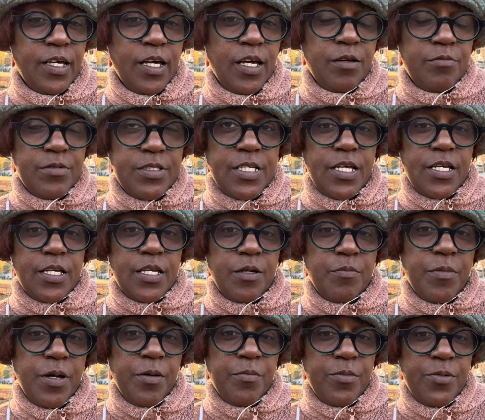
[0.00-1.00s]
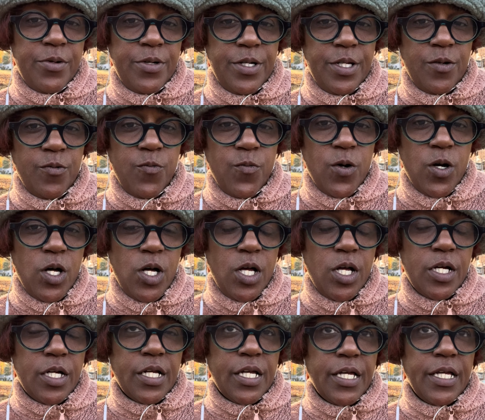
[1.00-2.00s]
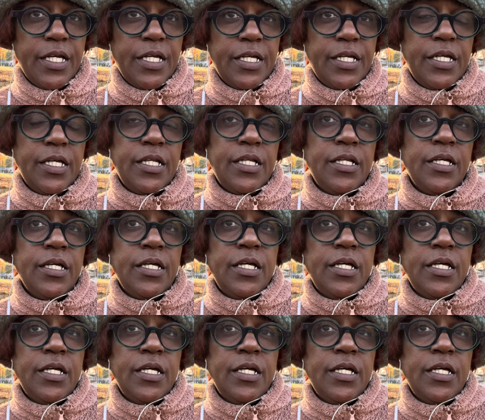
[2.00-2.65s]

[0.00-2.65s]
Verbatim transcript: I'm taking my morning walk and